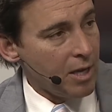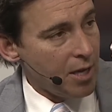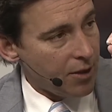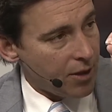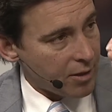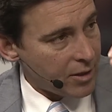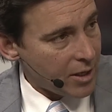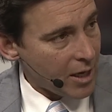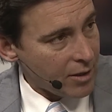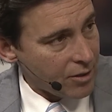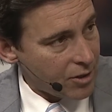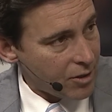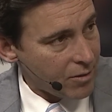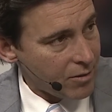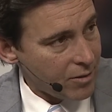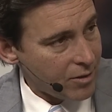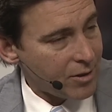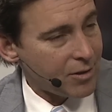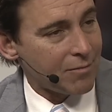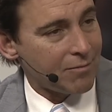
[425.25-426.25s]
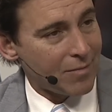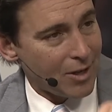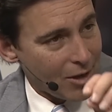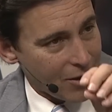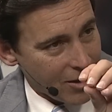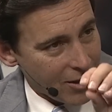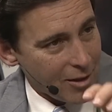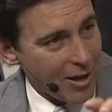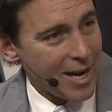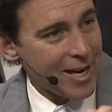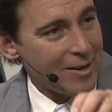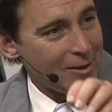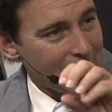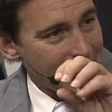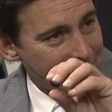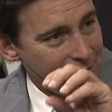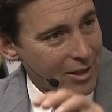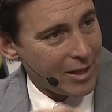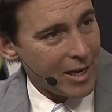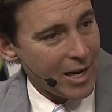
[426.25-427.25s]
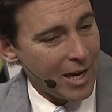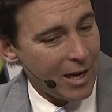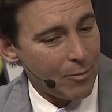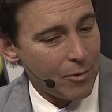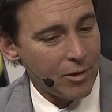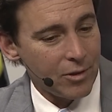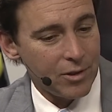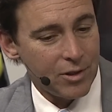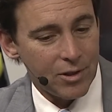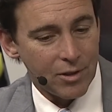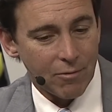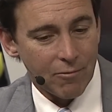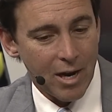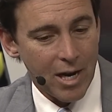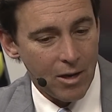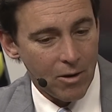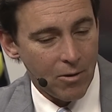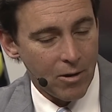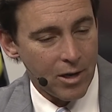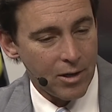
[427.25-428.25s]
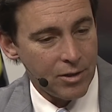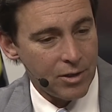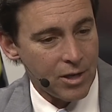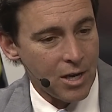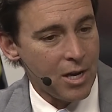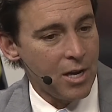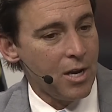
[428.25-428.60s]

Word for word: The sensors, you know, the LiDARs, the cameras, the radars.